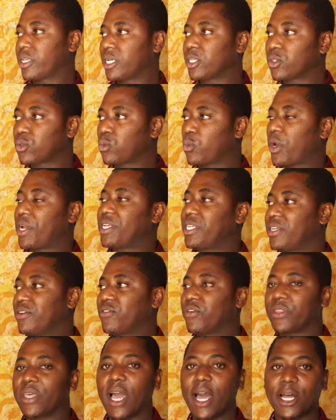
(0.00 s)
just waiting
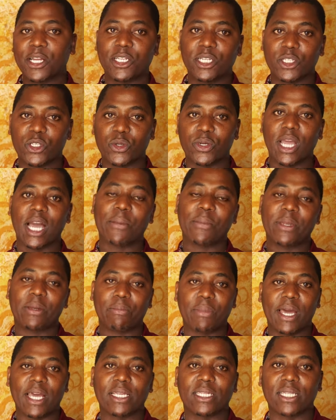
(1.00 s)
for the agent to come
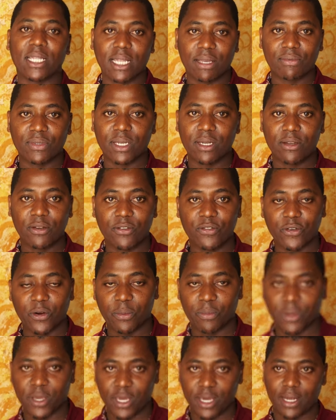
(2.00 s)
and buy slaves
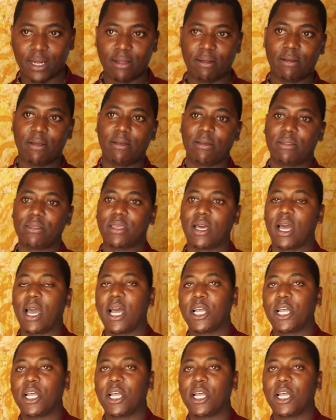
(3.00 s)
from here. The